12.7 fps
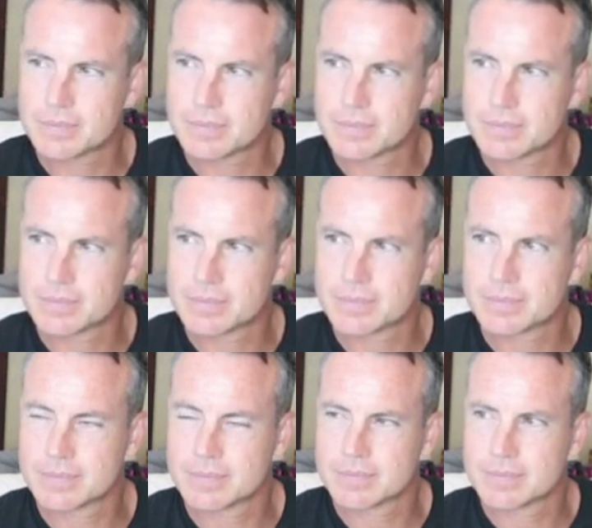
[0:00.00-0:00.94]

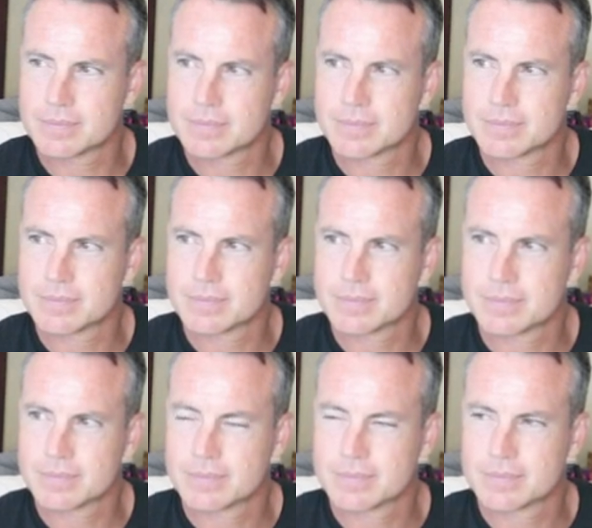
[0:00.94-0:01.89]

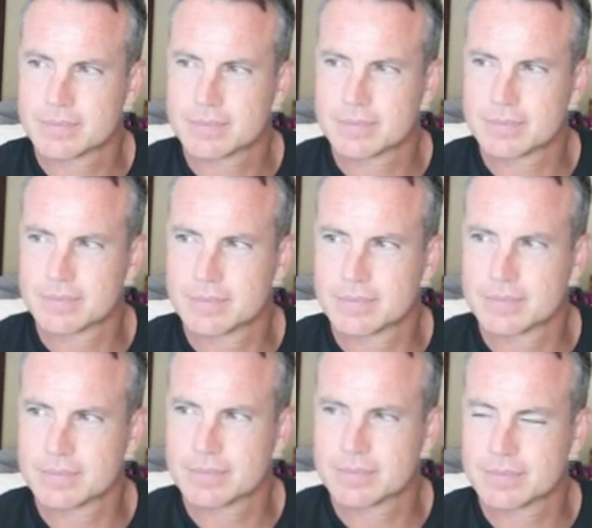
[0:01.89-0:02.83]

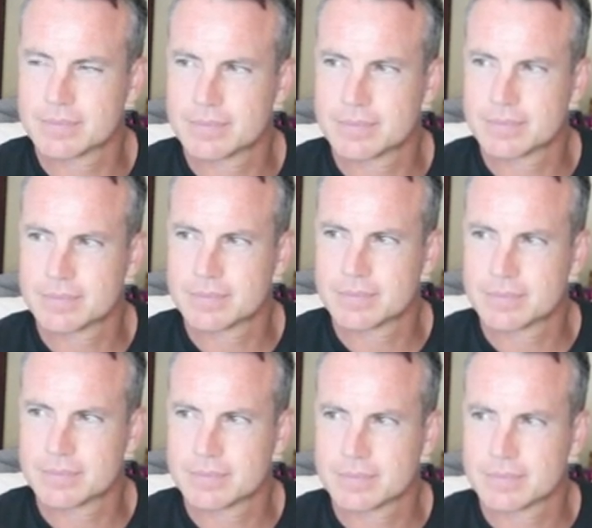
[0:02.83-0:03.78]

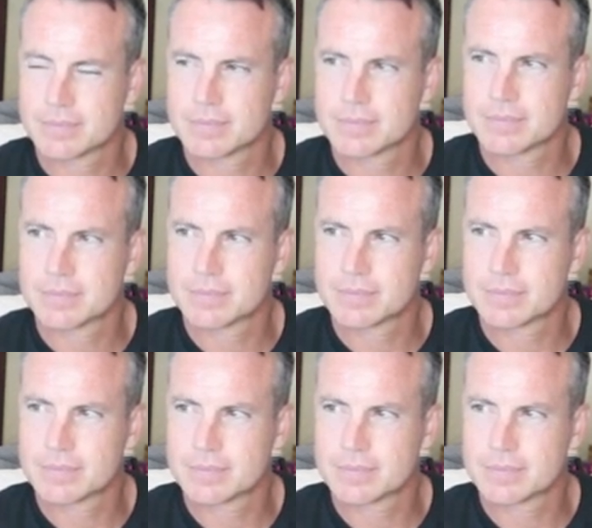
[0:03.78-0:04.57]
This person isn't speaking.